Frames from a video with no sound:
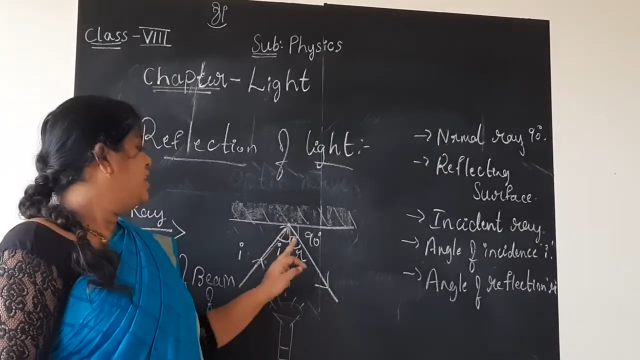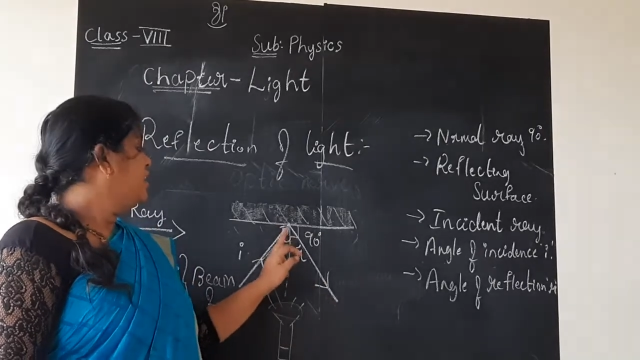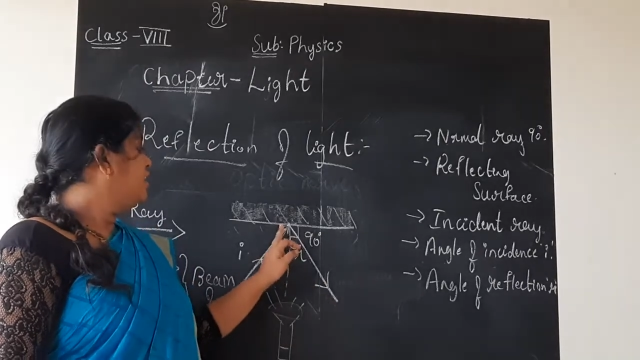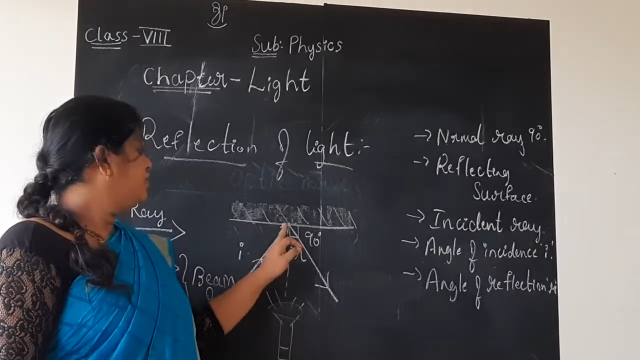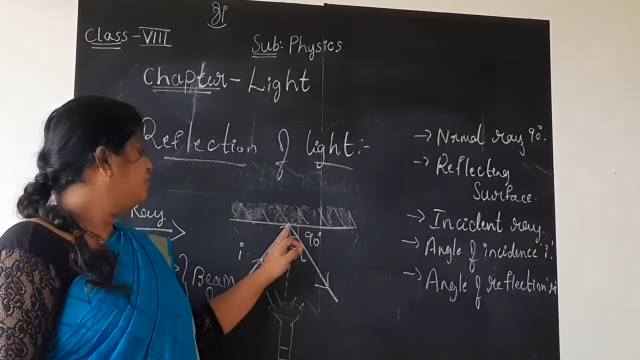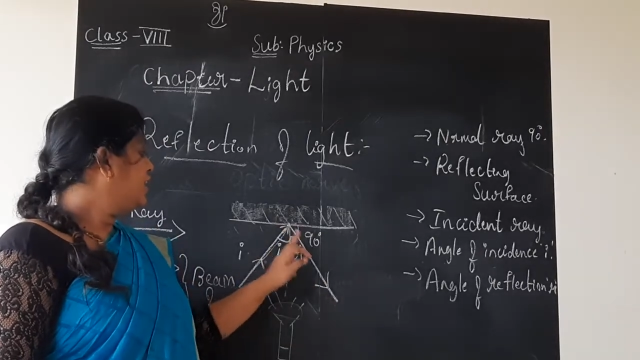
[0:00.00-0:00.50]

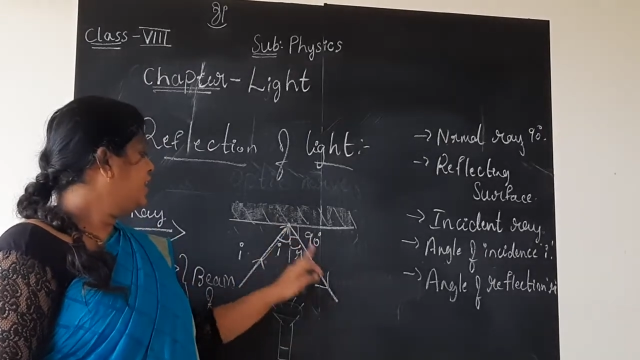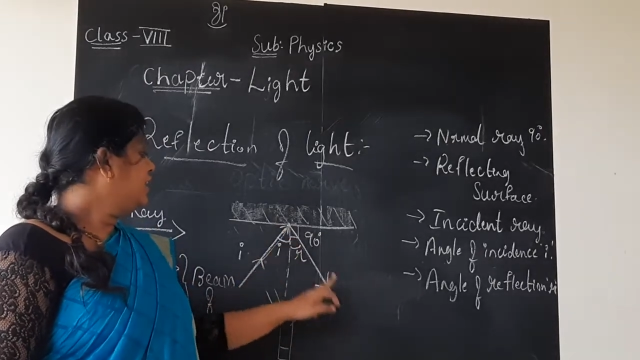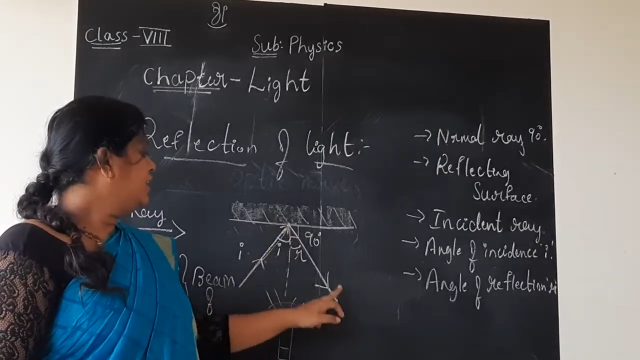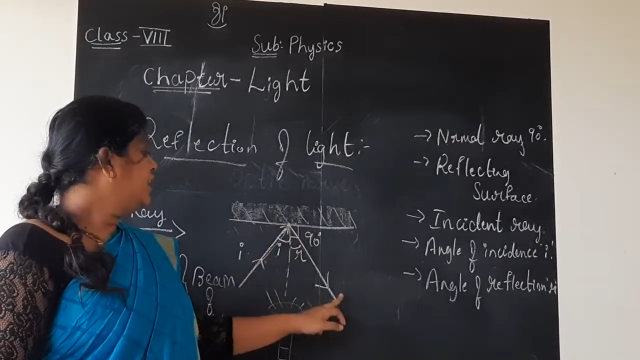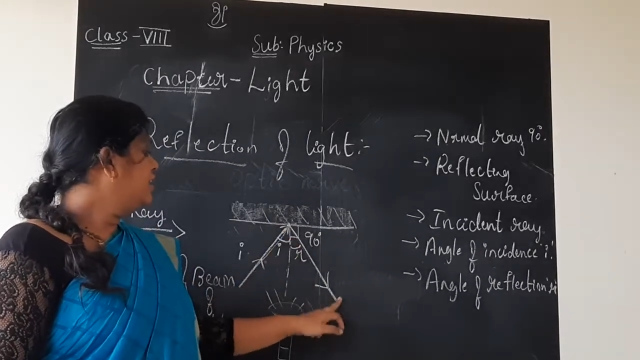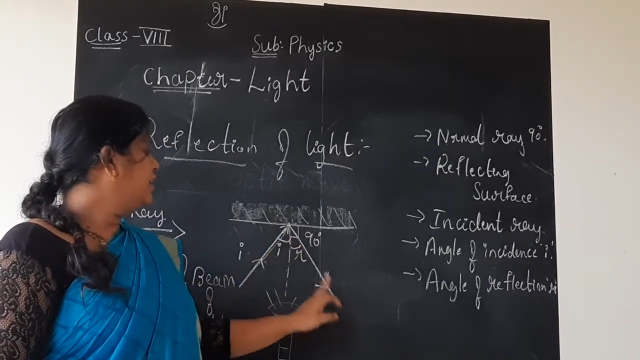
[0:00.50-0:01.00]

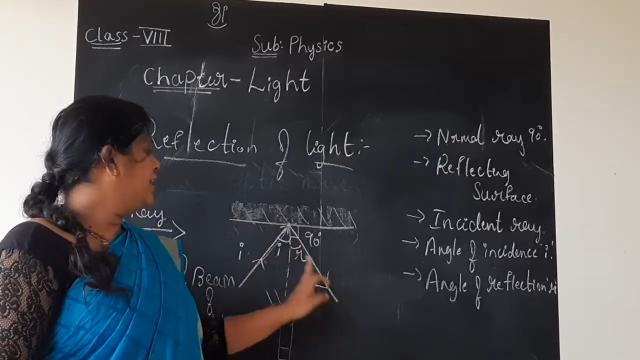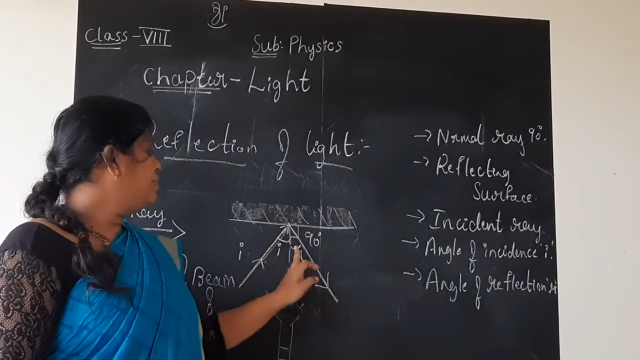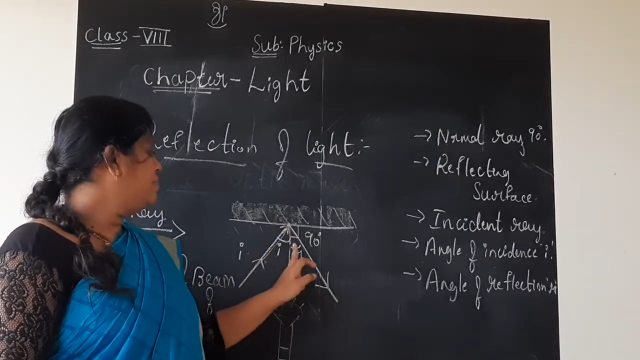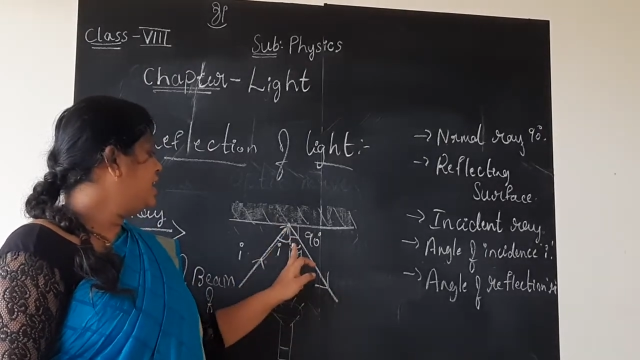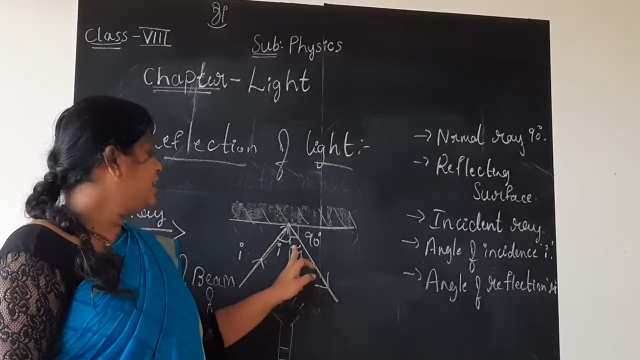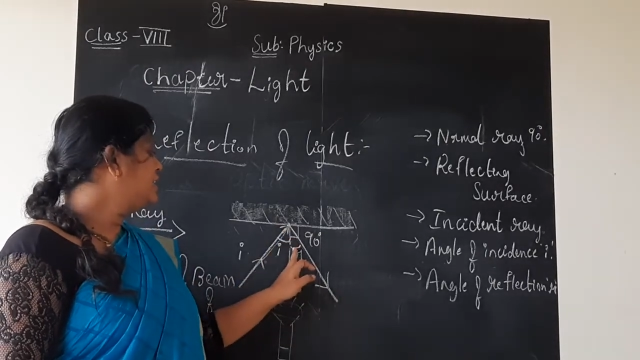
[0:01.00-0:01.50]
Reflected ray
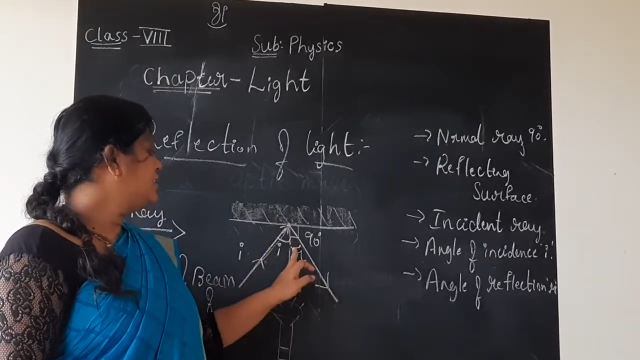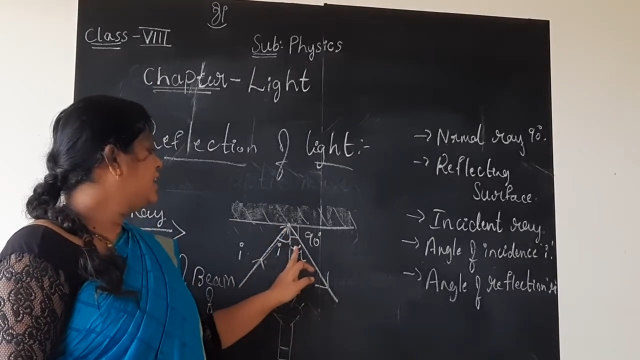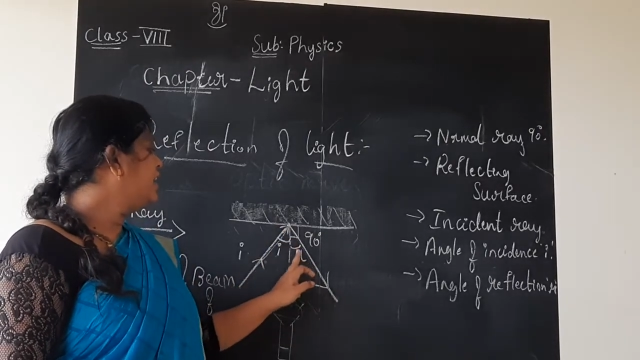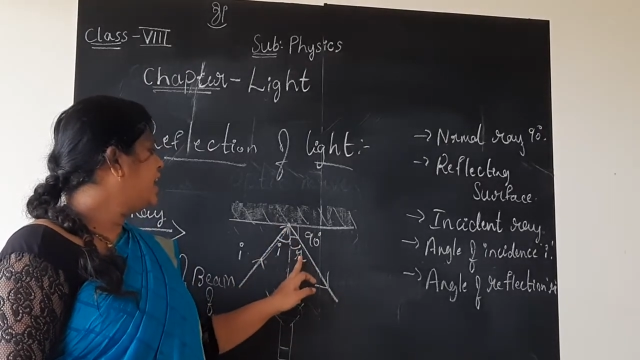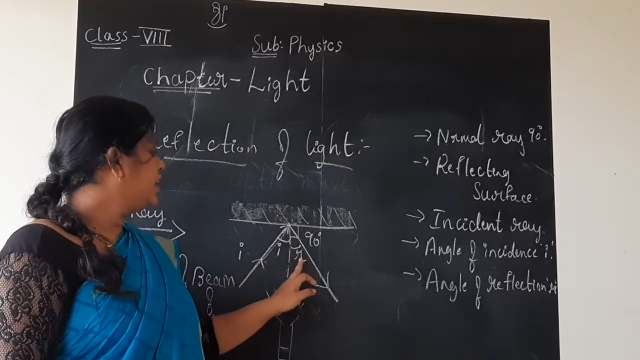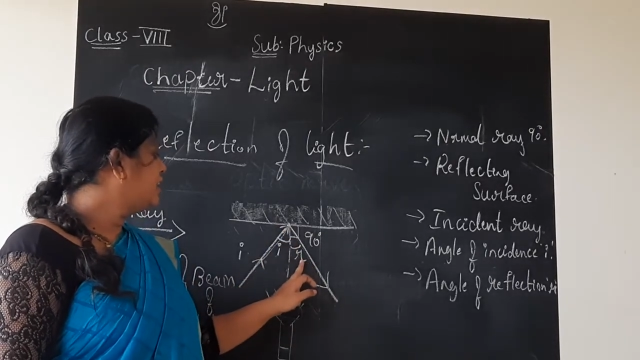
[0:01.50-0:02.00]
makes
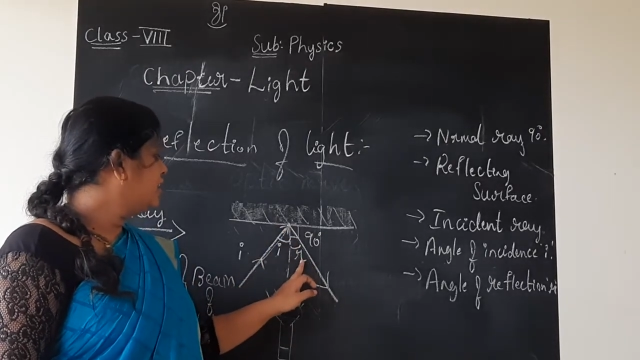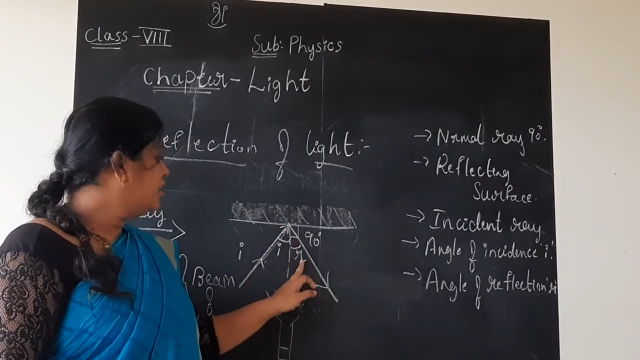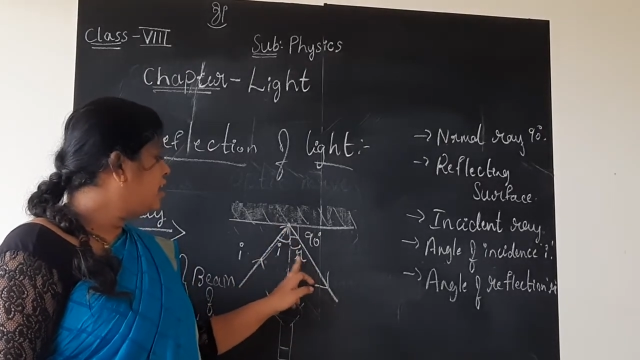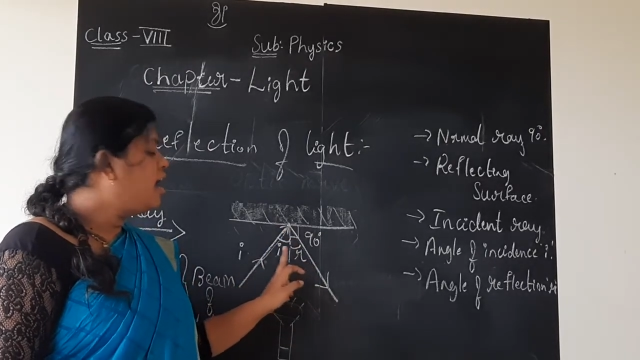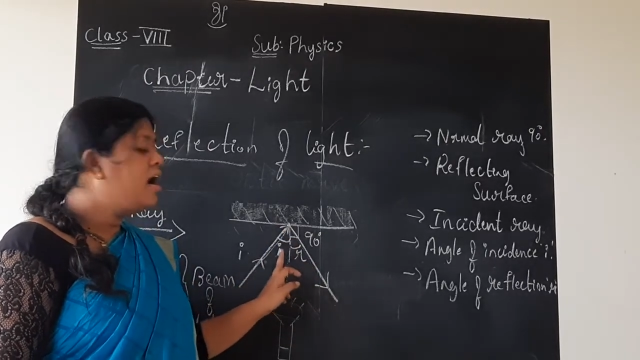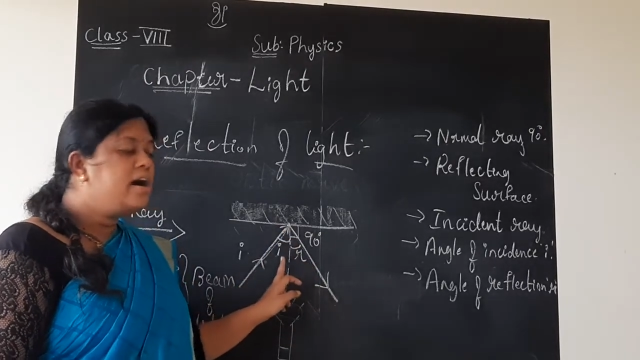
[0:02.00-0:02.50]
an
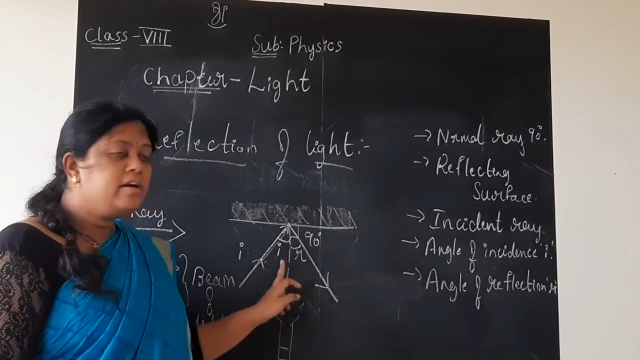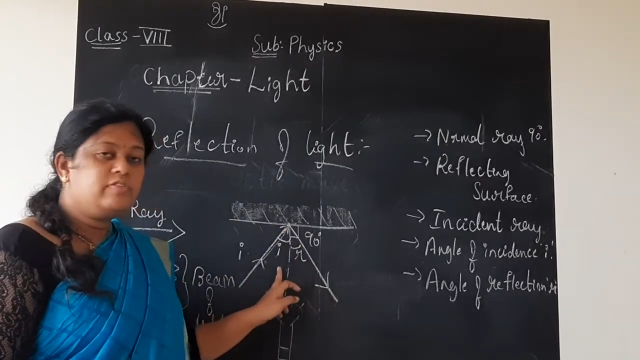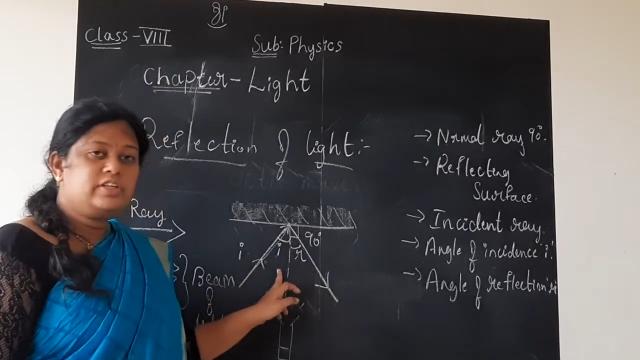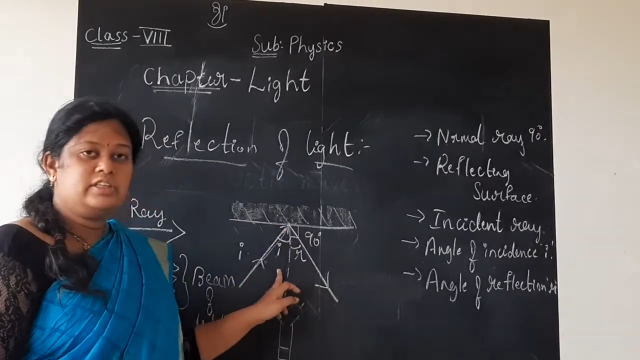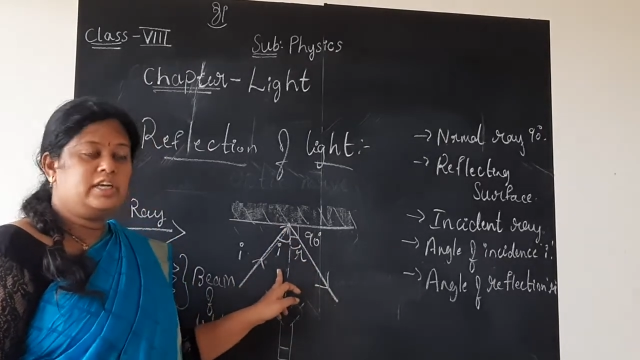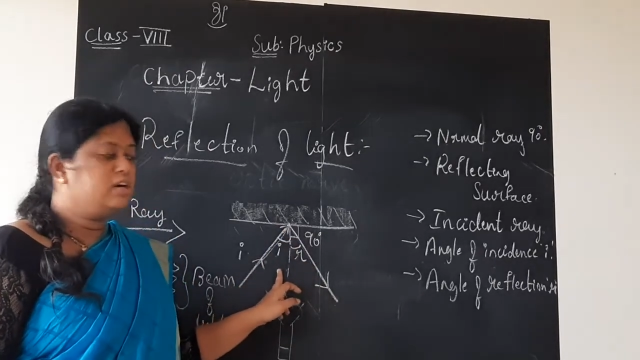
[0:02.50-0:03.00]
angle R
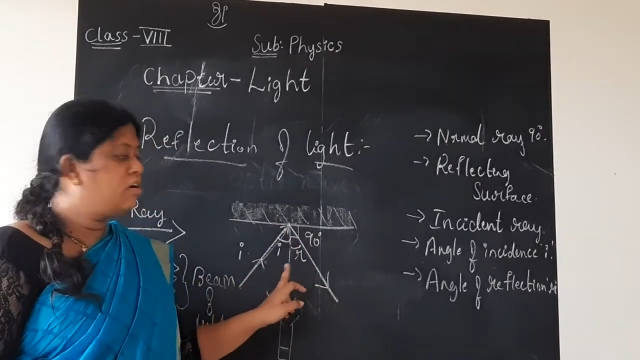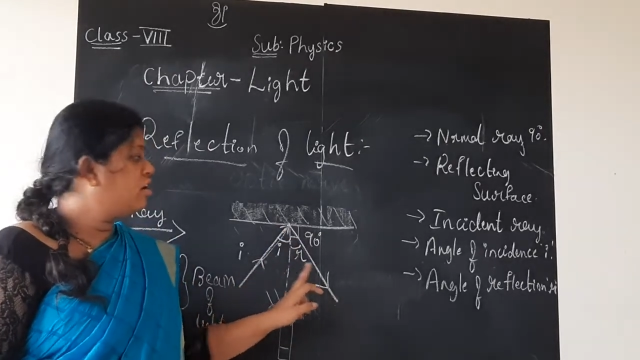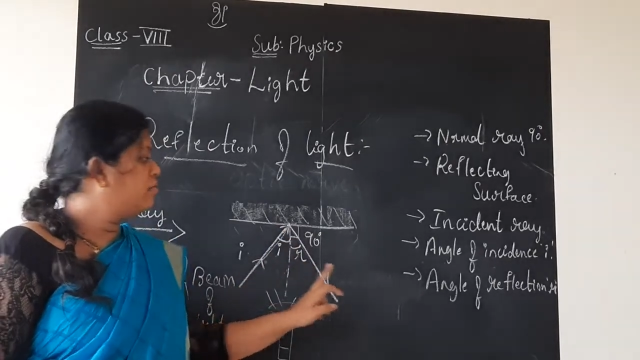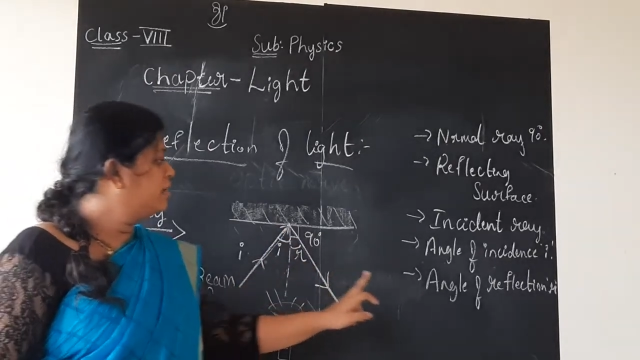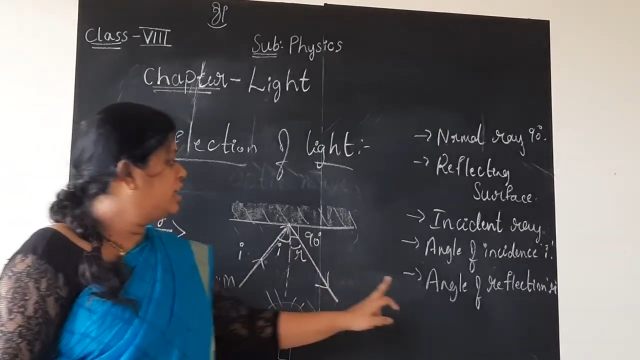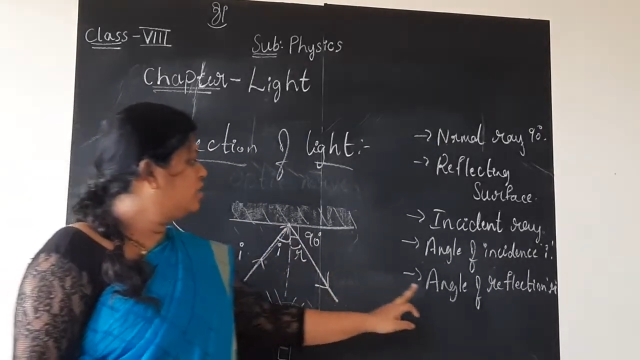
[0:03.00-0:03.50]
with the
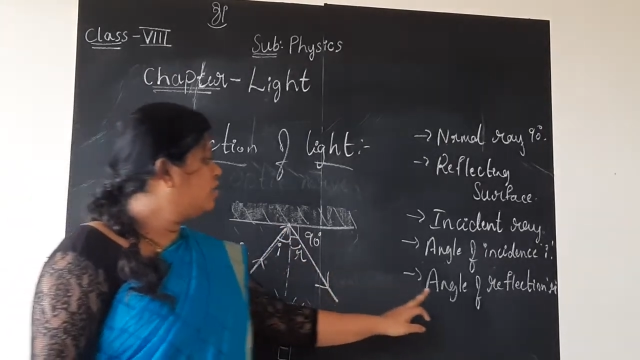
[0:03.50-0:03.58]
normal,